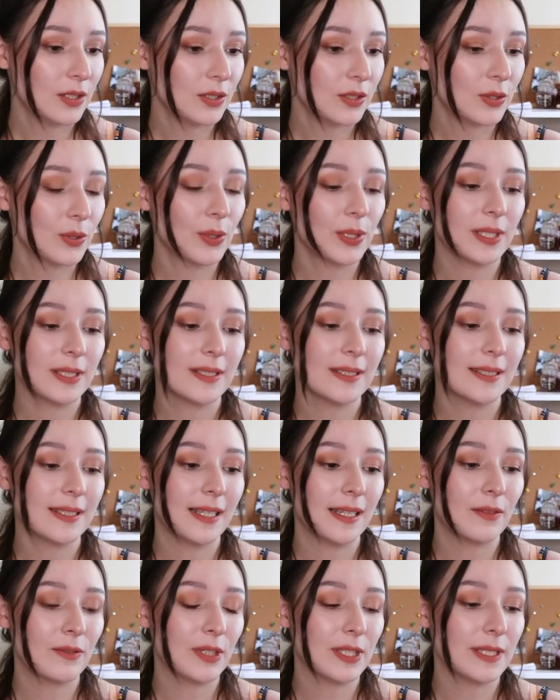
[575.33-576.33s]
so this is
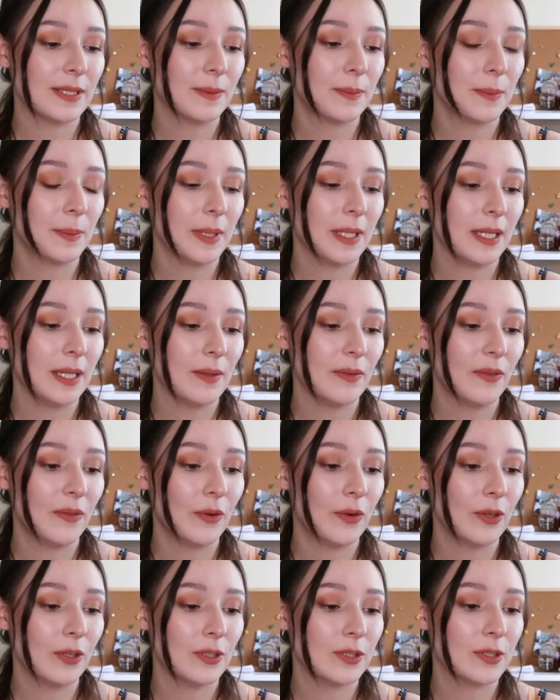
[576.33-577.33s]
a recipe
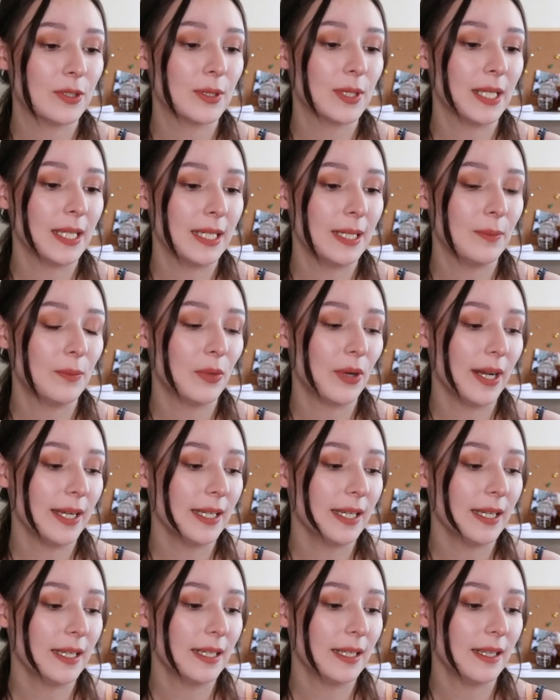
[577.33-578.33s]
for zucchini bread